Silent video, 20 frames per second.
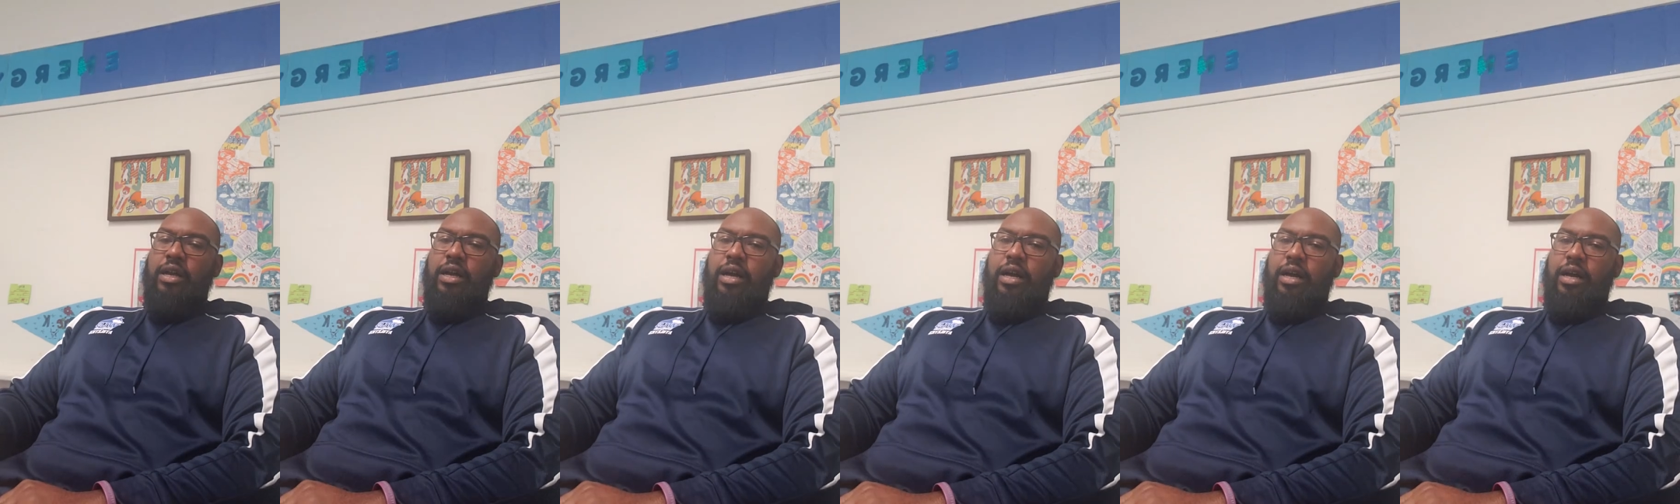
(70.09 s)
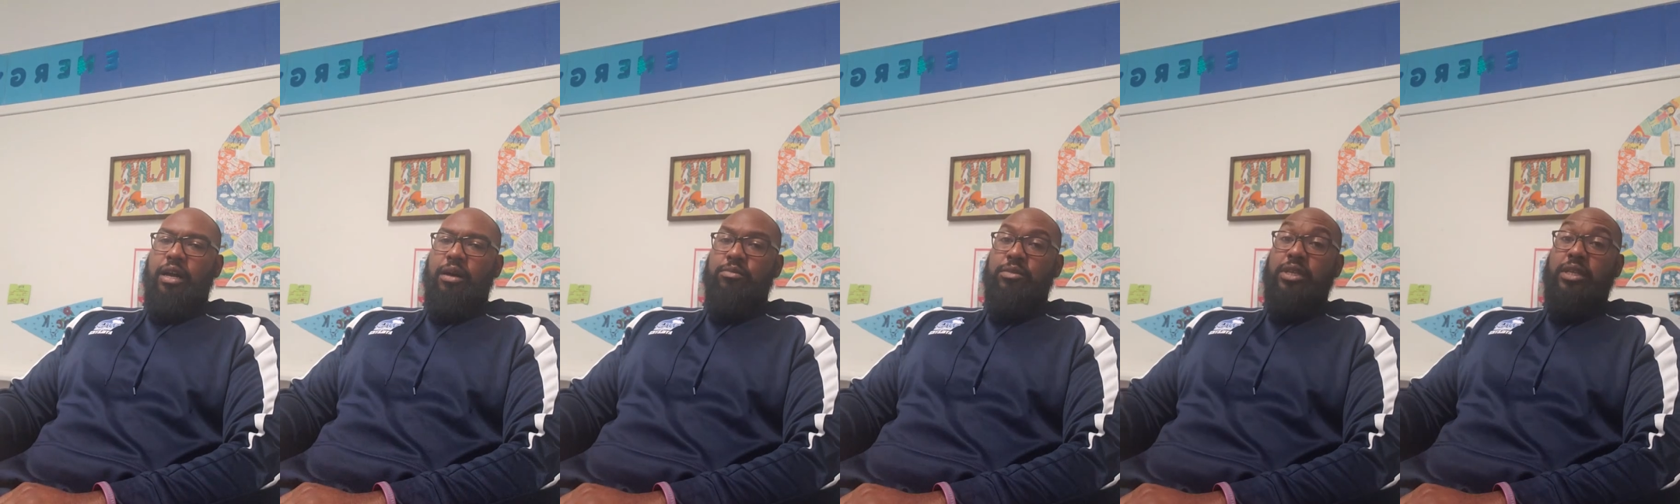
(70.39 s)

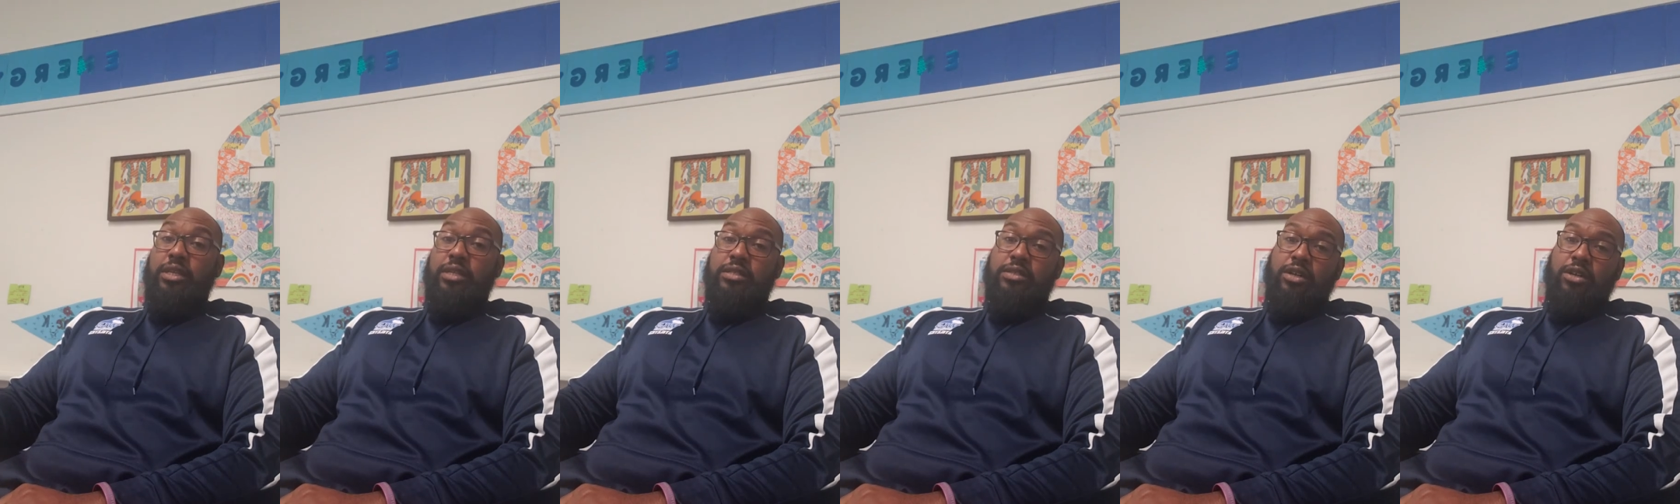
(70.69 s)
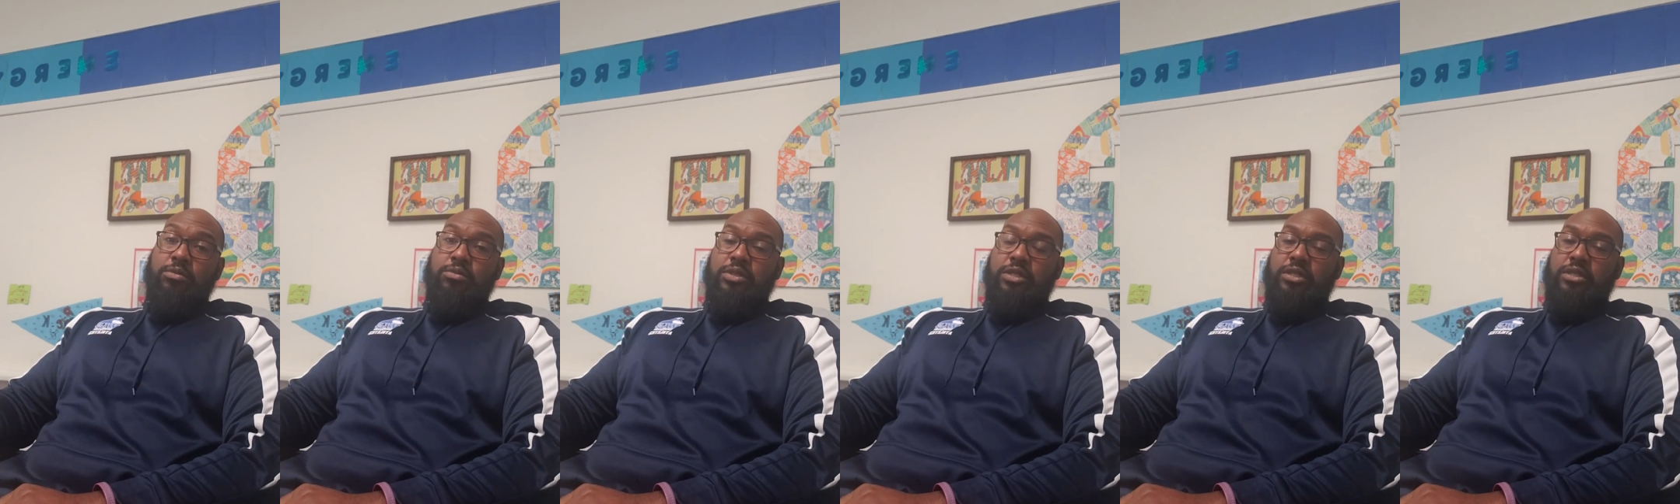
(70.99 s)
the key
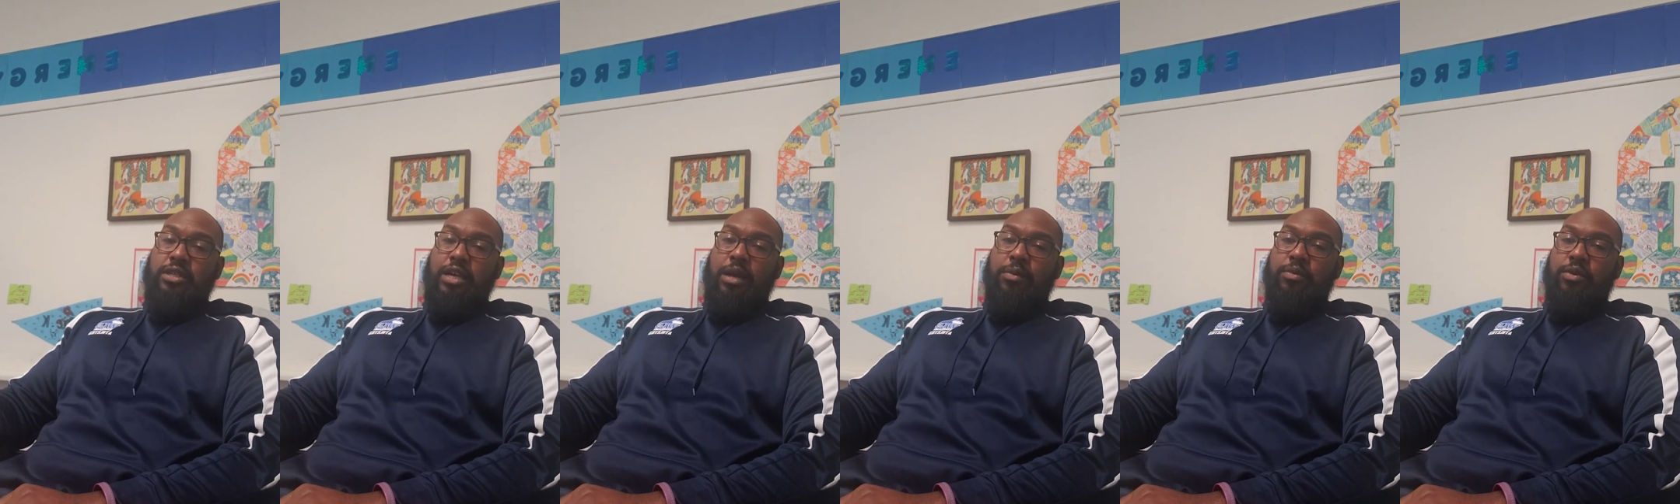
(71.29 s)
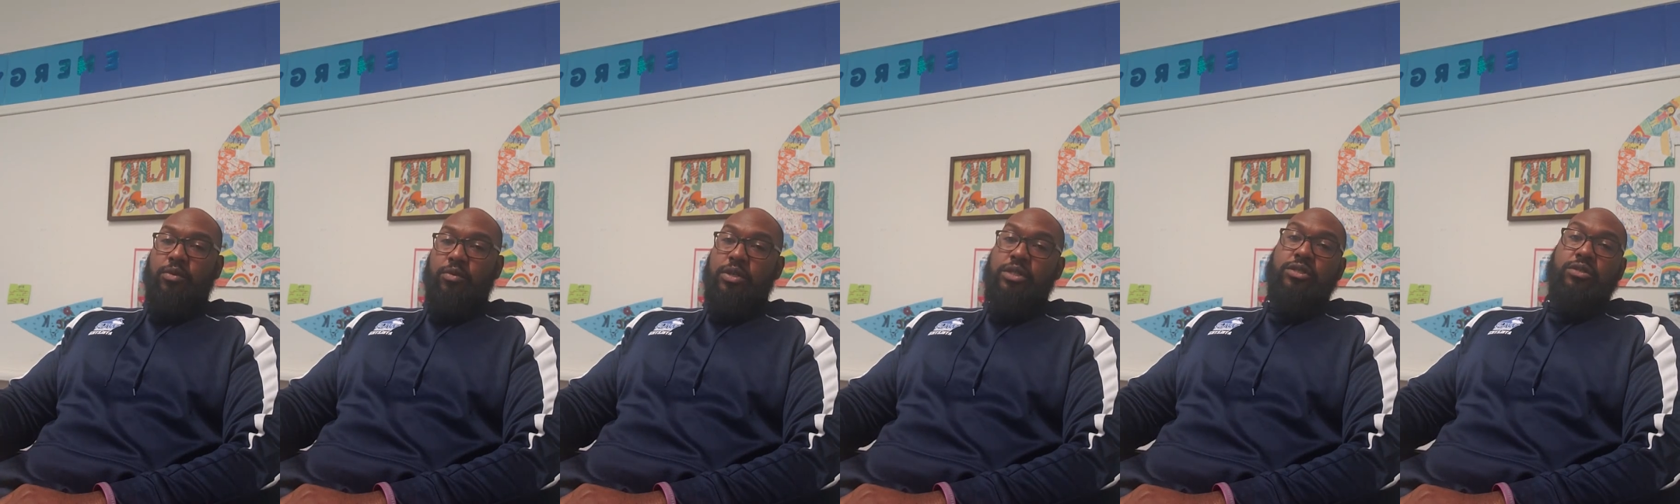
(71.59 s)
terms in the
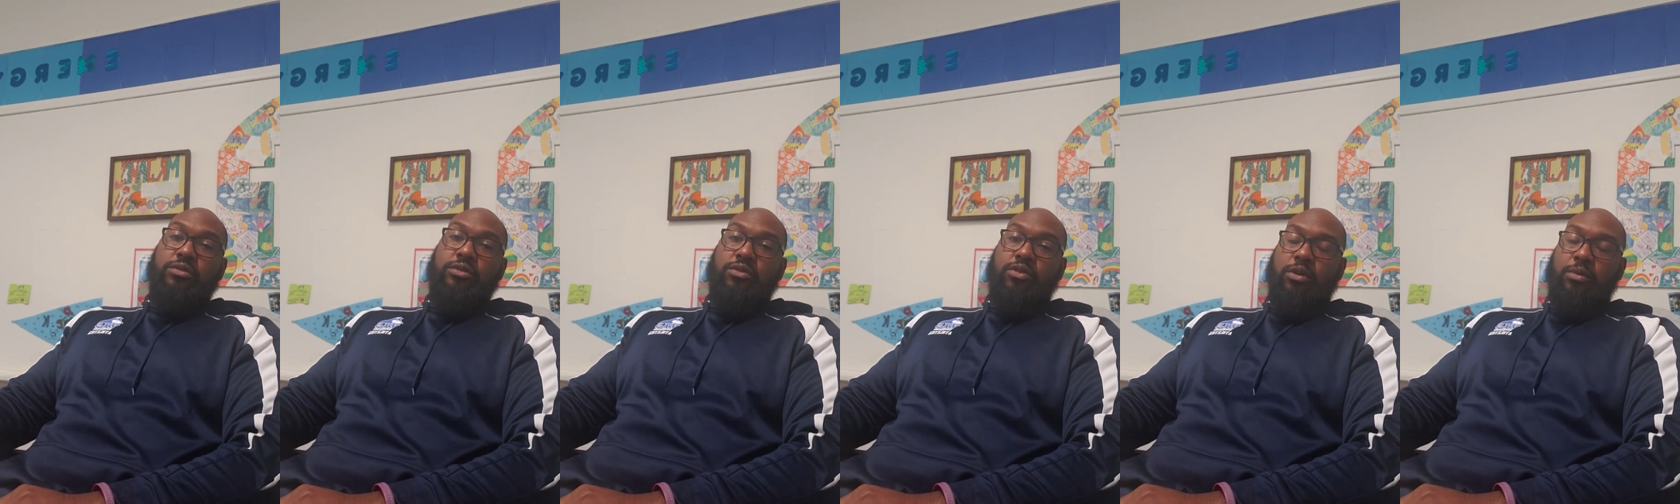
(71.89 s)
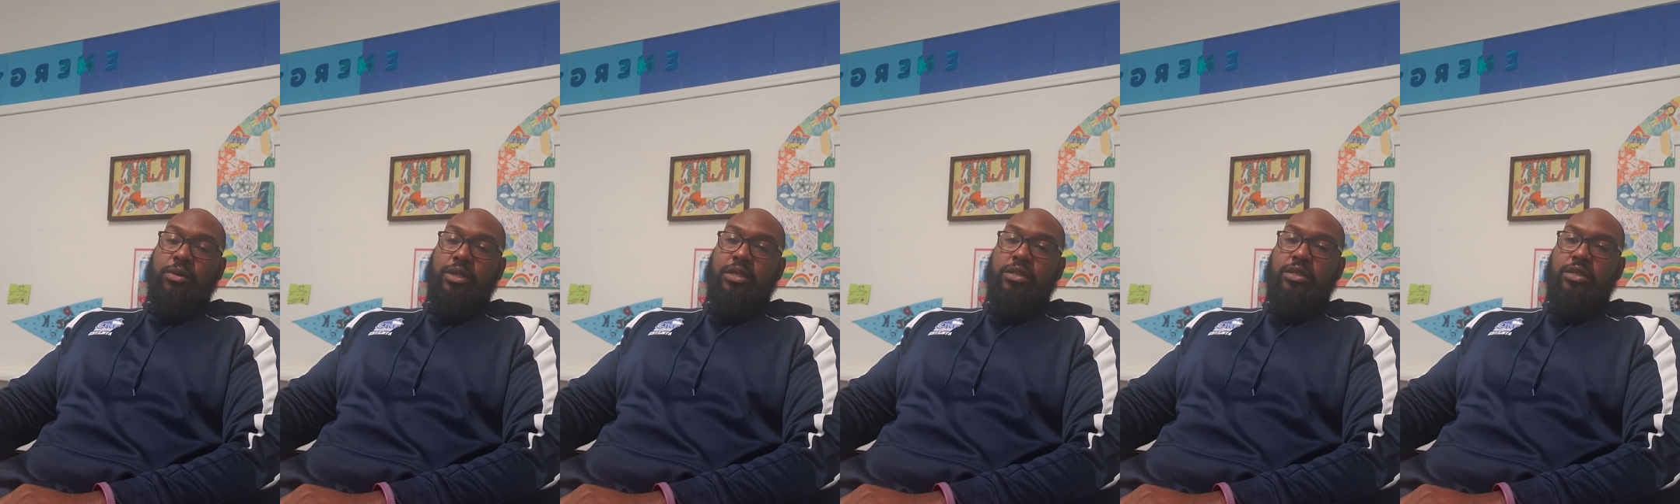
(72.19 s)
chapter, which you
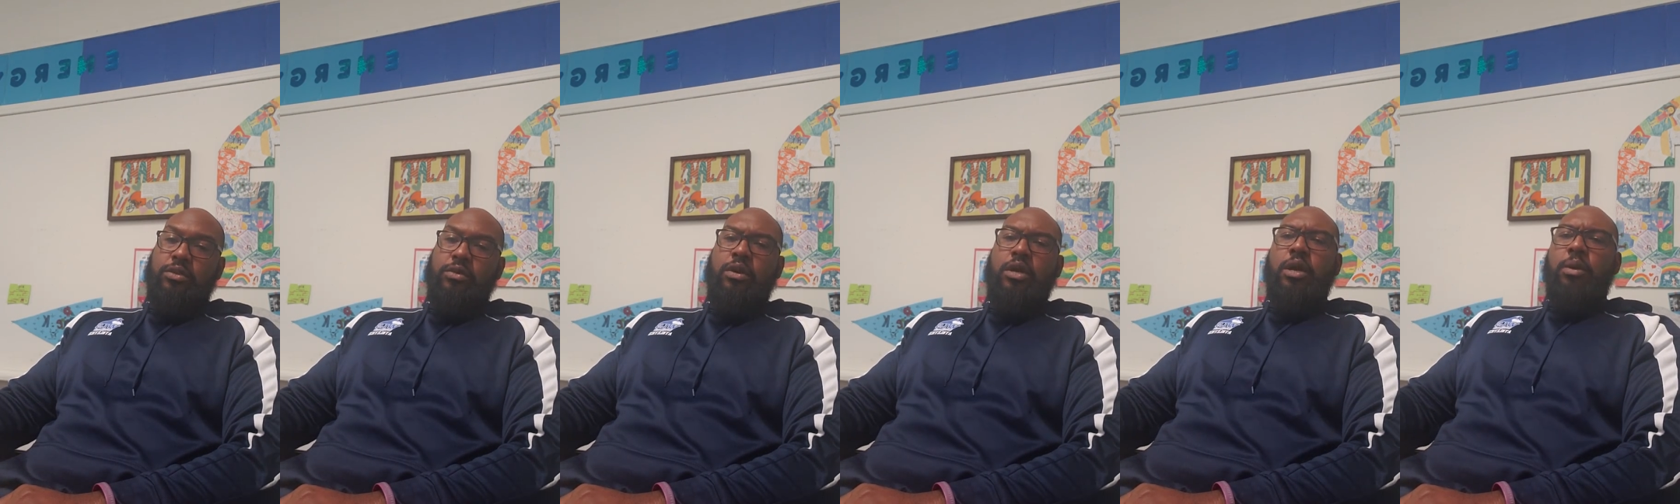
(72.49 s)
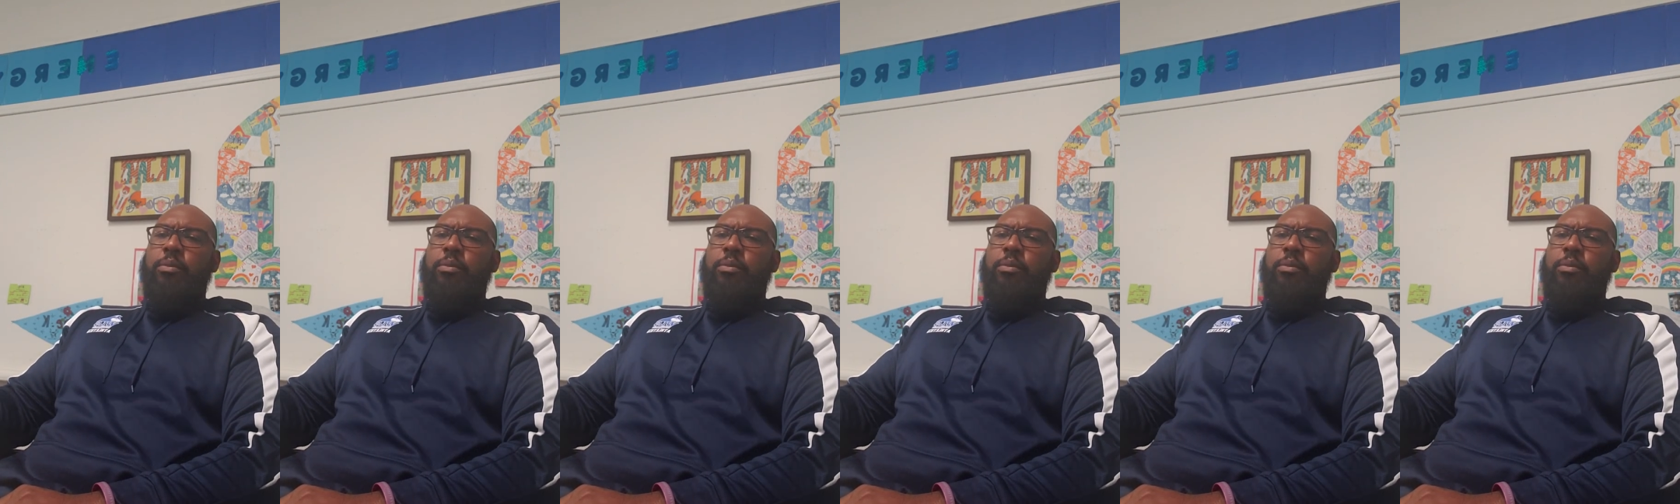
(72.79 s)
normally do,